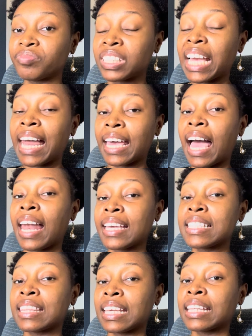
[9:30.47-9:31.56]
I like
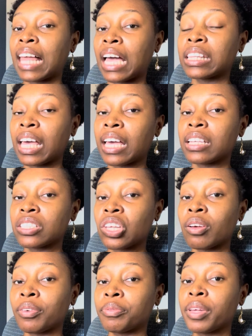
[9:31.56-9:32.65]
to think like that.
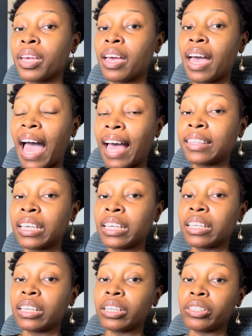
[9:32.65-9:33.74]
So I
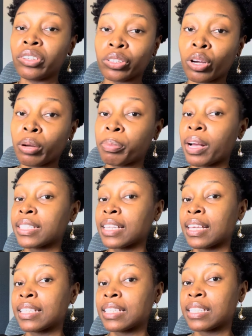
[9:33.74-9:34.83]
think your thought
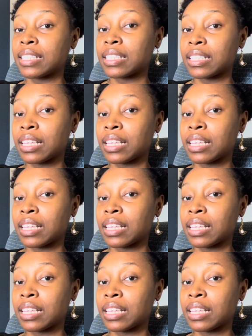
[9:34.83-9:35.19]
process,